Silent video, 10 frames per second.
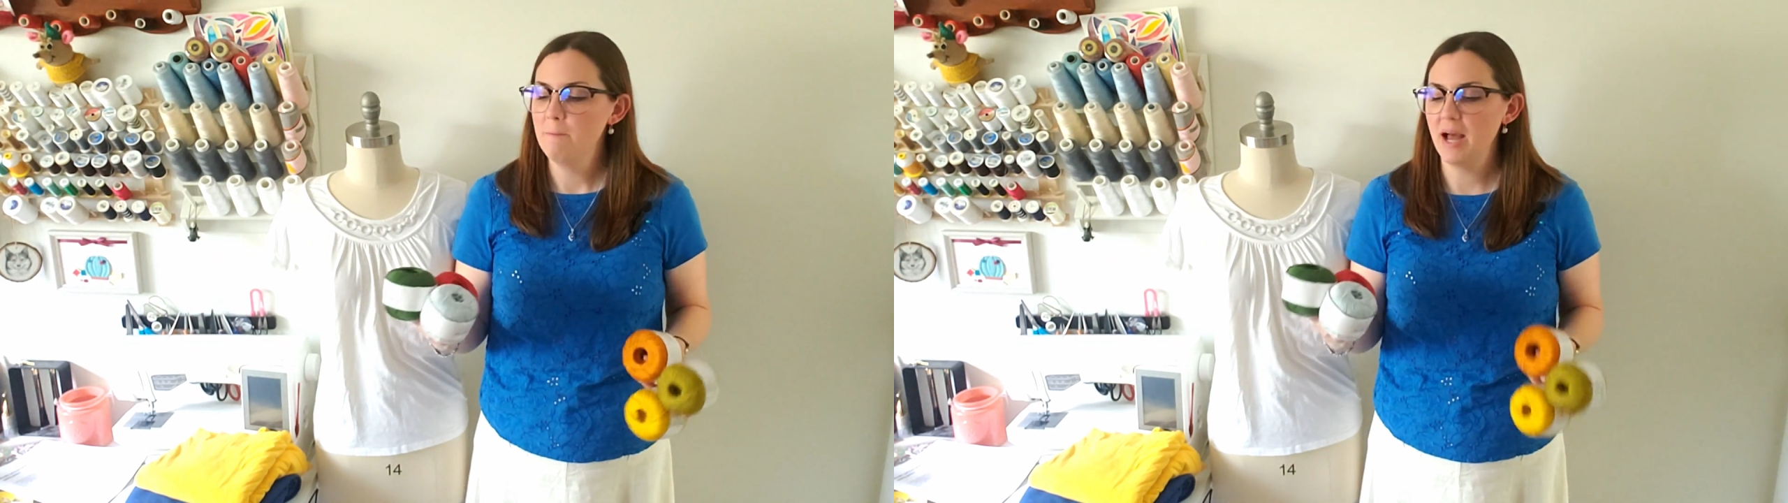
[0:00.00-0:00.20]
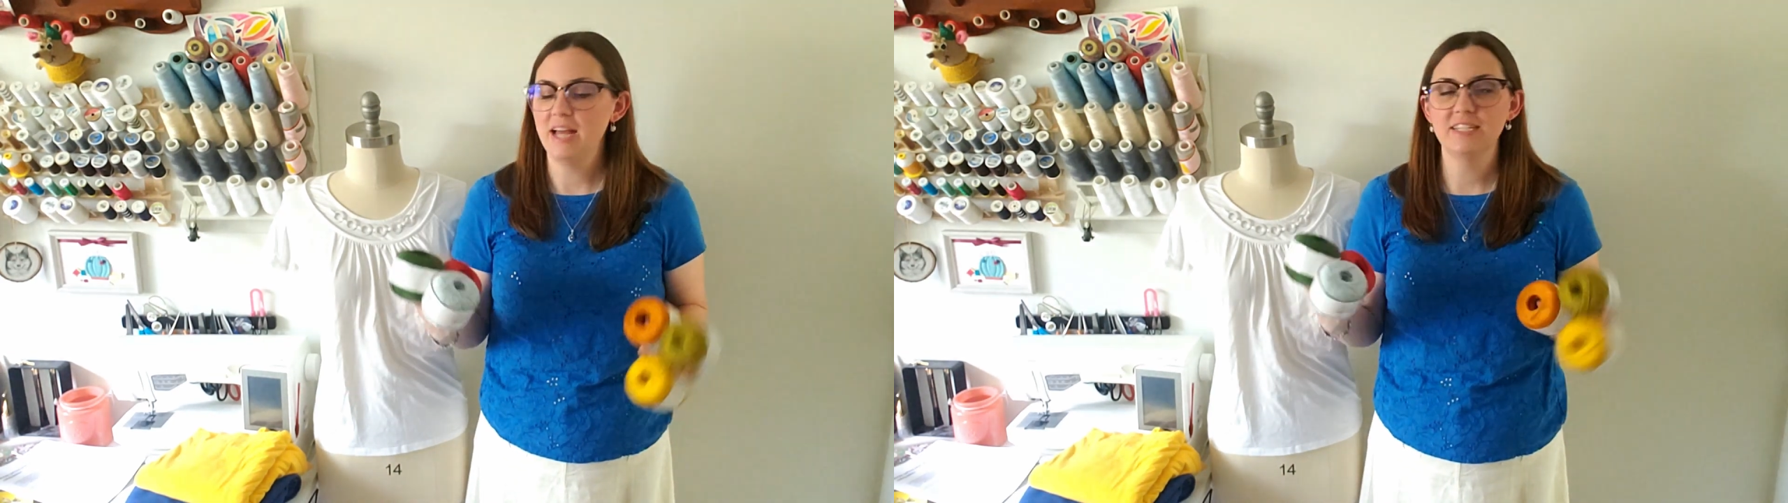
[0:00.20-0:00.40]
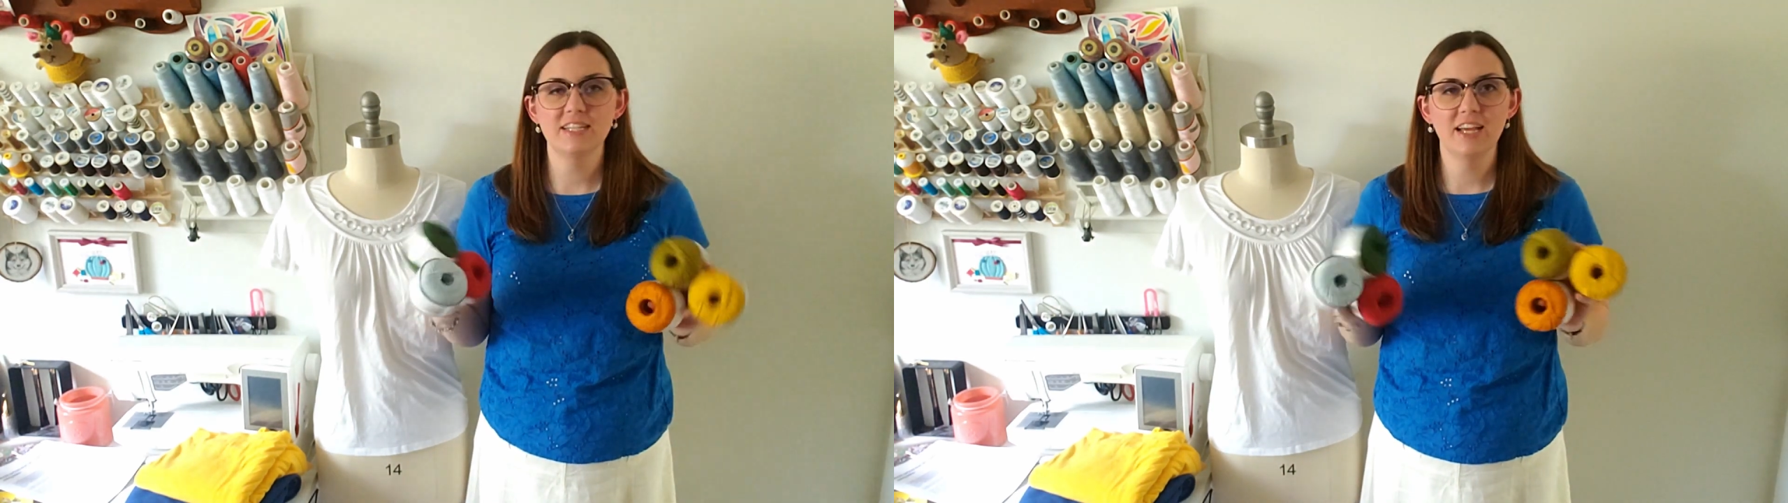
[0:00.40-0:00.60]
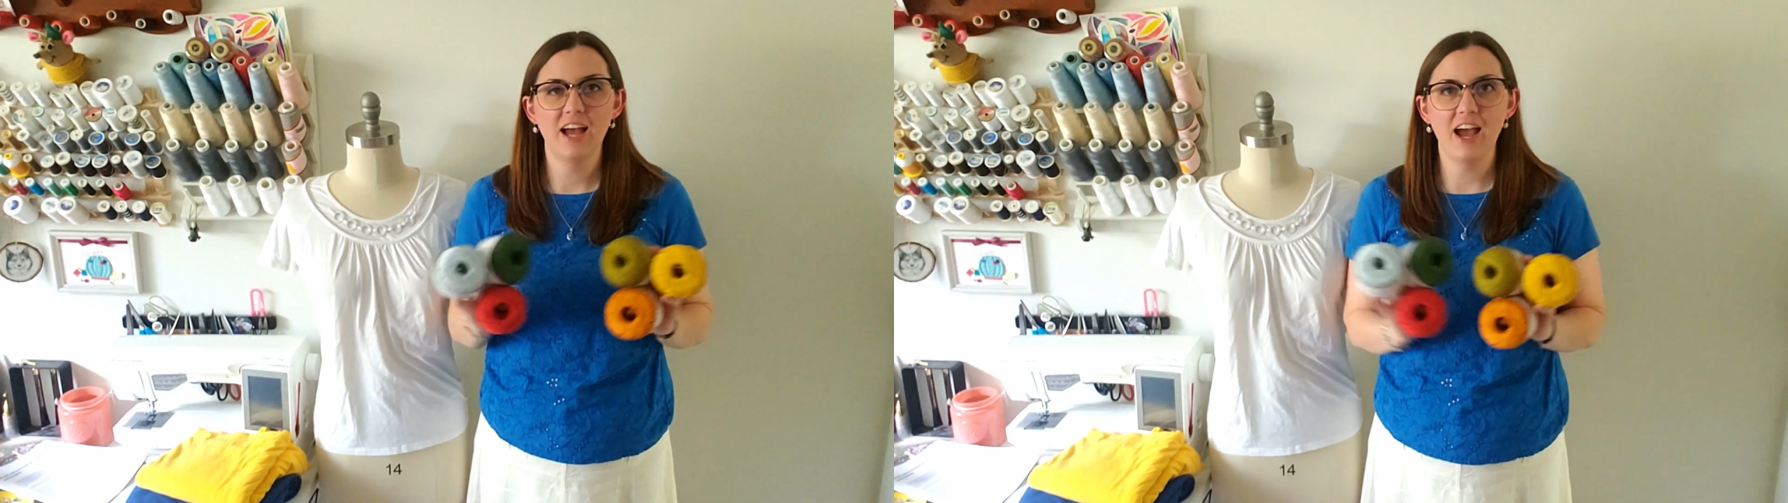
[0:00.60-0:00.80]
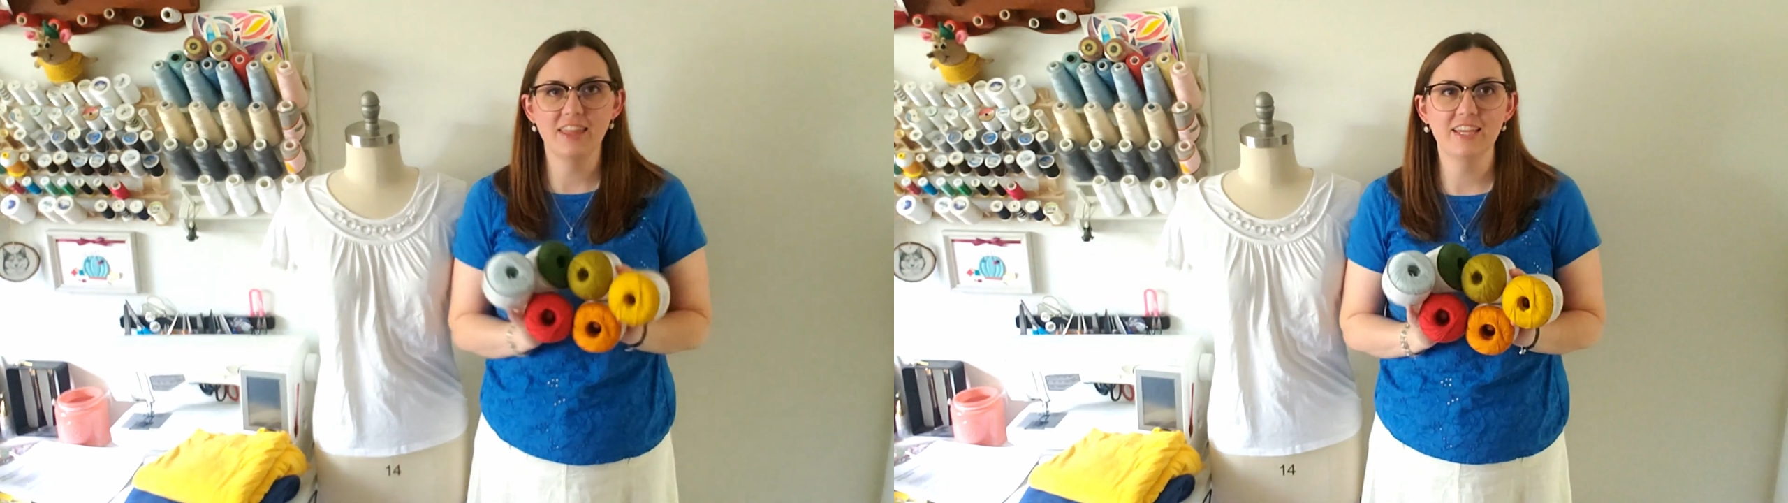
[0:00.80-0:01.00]
But
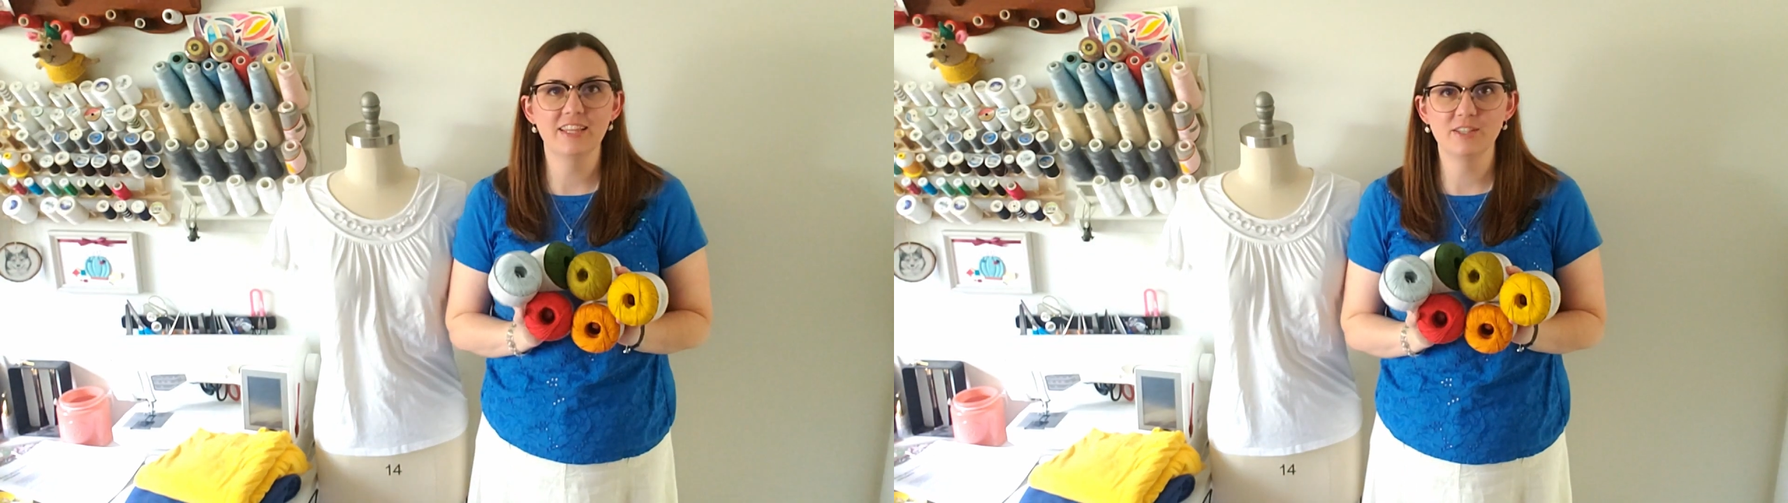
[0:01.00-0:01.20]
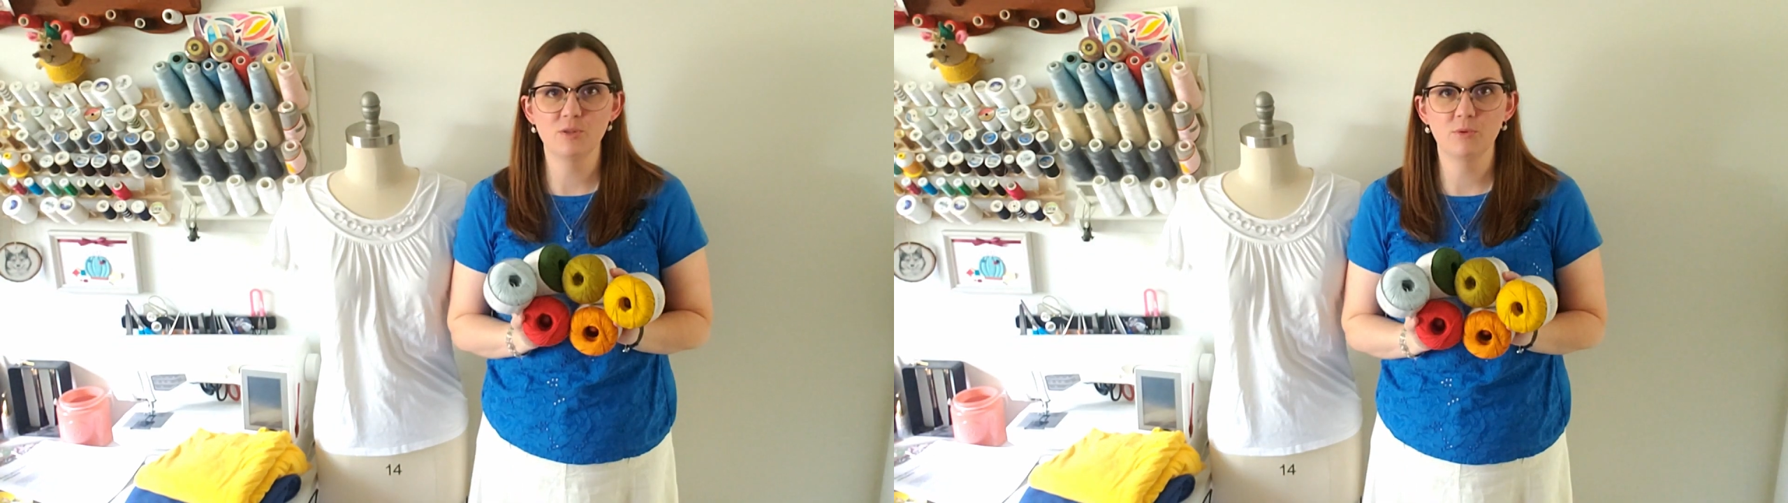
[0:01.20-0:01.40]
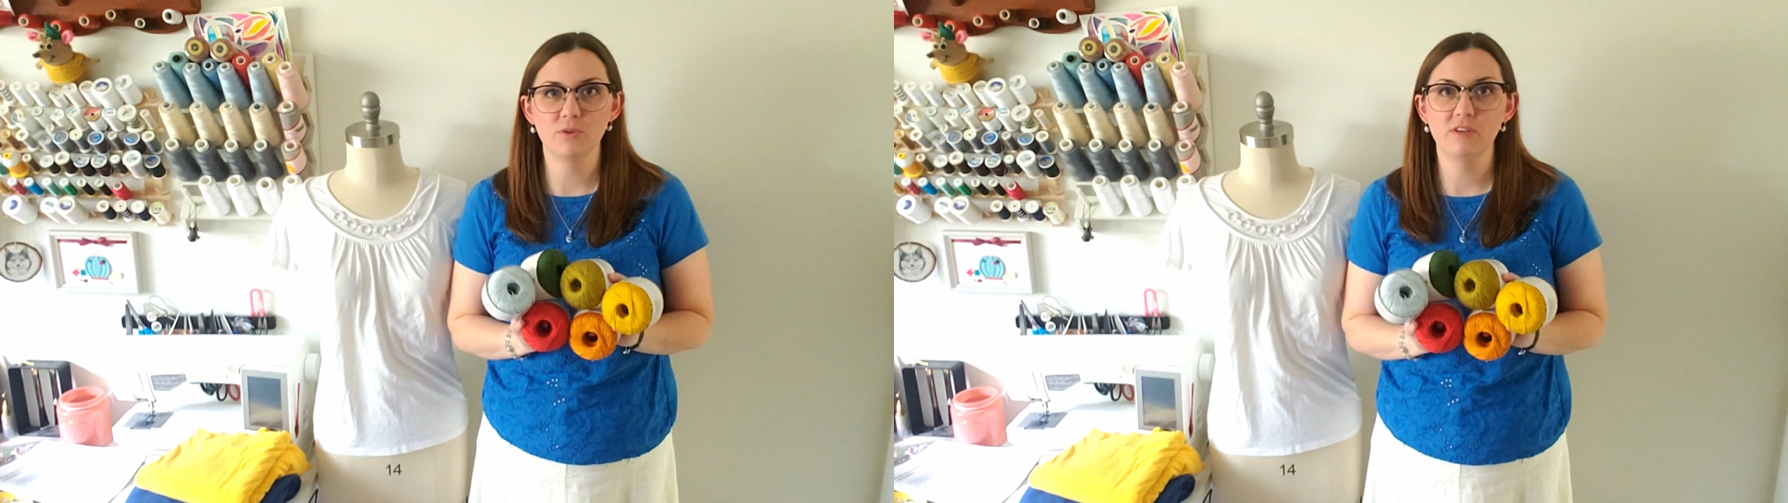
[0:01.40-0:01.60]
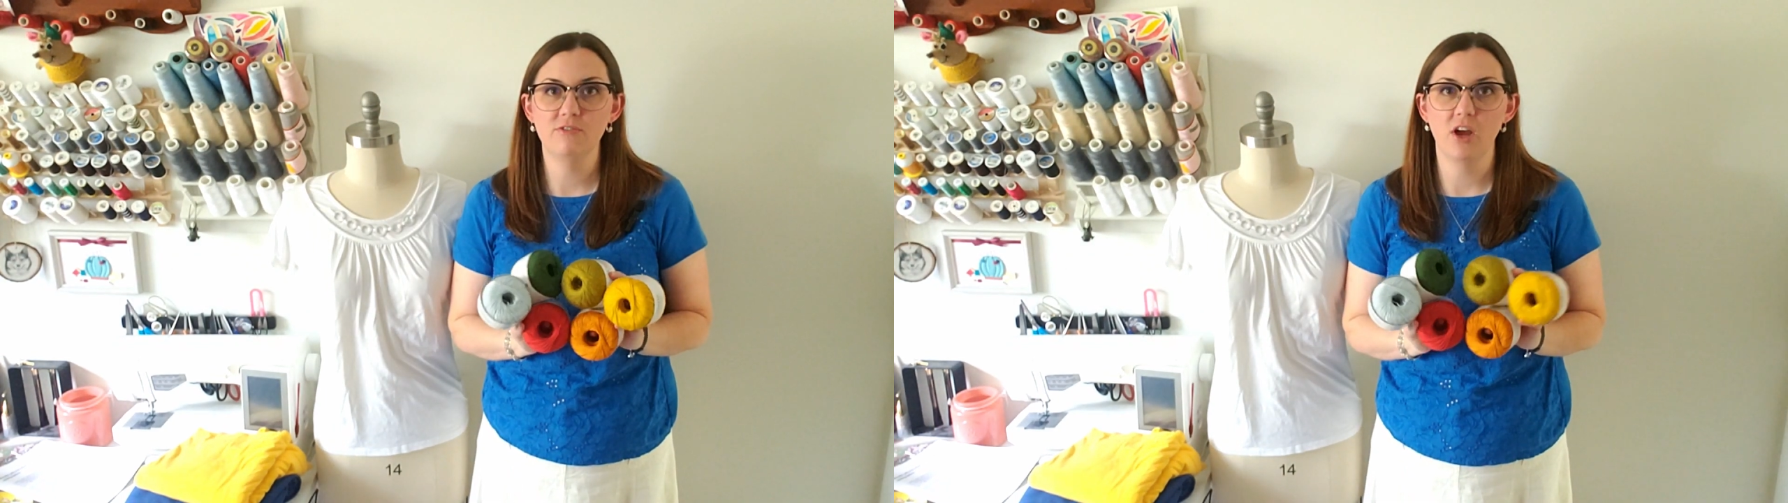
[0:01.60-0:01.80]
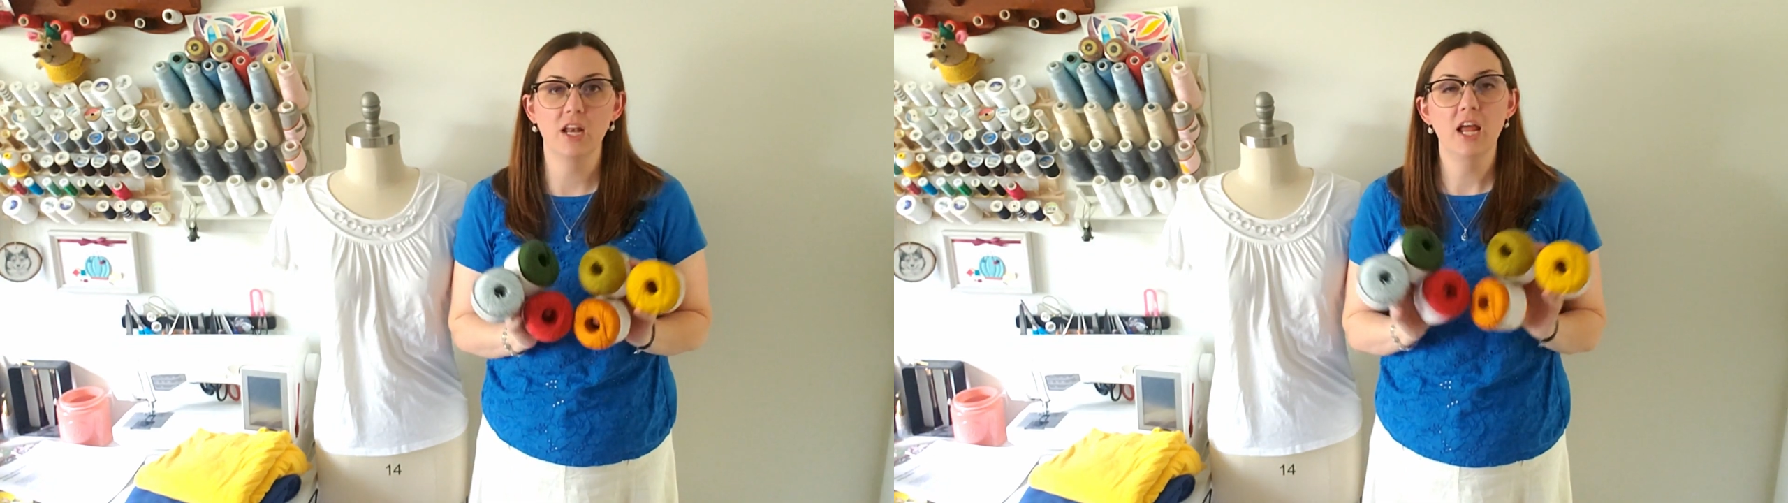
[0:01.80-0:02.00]
I think that this will be really
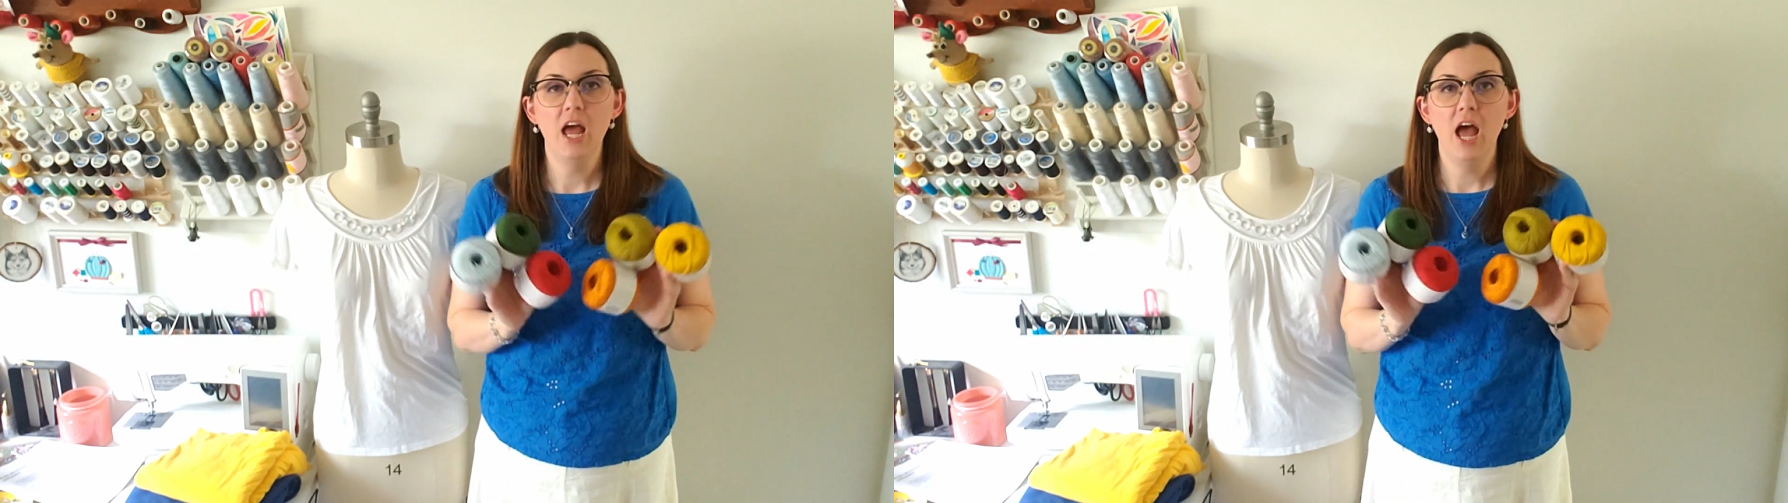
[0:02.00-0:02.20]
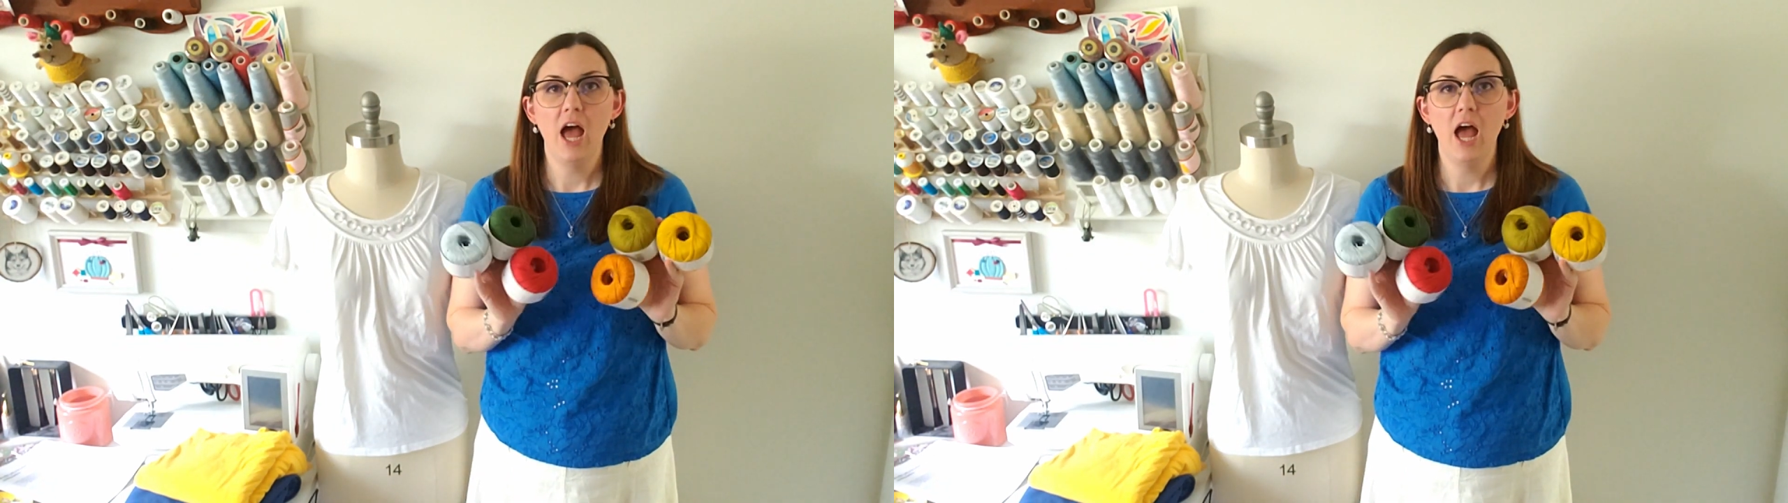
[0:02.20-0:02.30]
fun.